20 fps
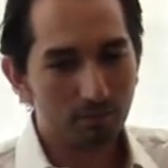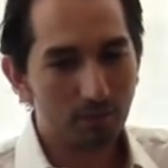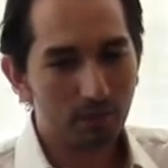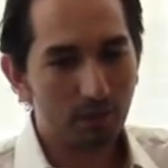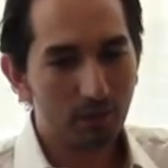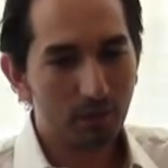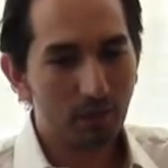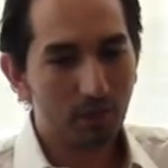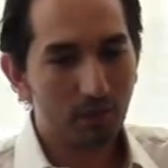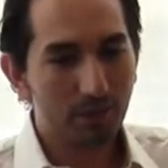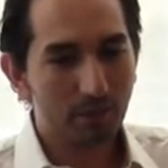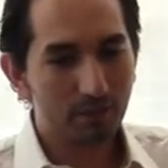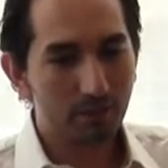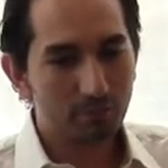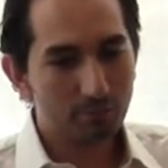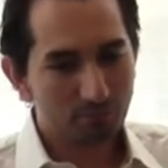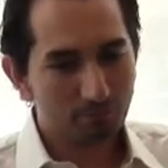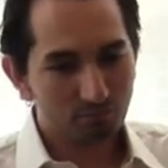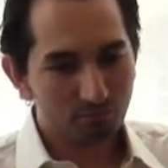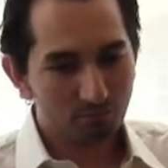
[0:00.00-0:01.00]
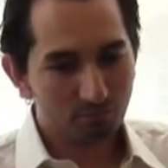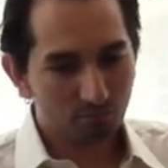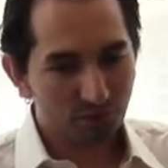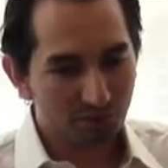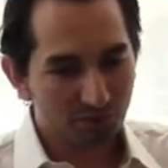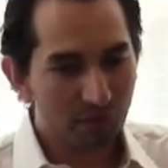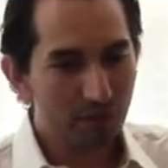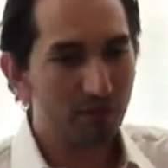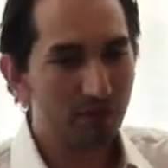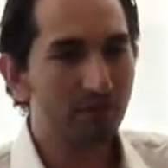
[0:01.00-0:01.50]
But I
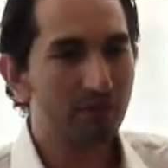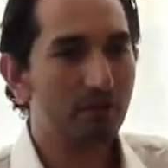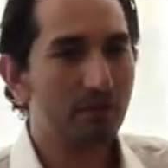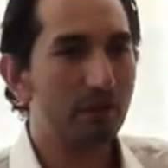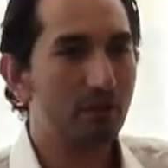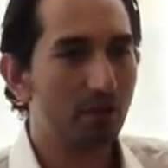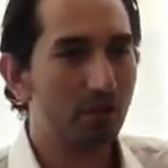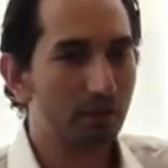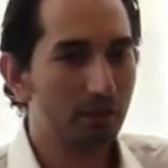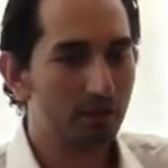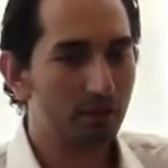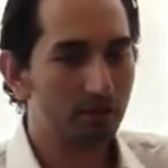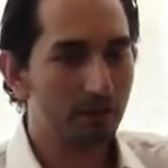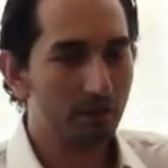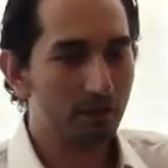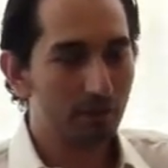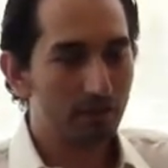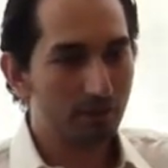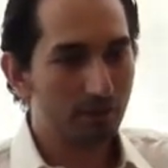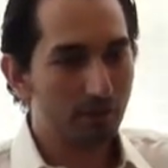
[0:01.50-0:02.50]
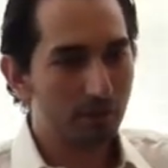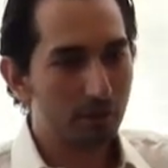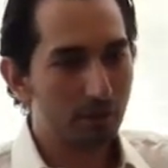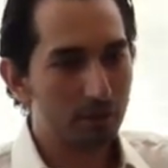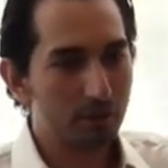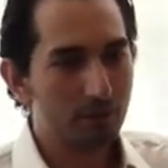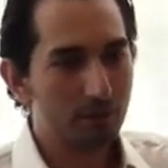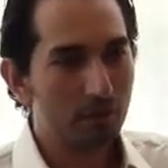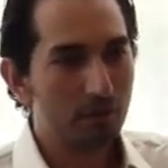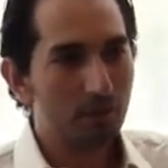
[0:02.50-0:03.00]
seriously got into the
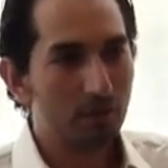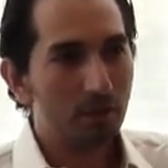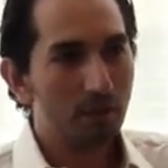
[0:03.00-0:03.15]
kitchen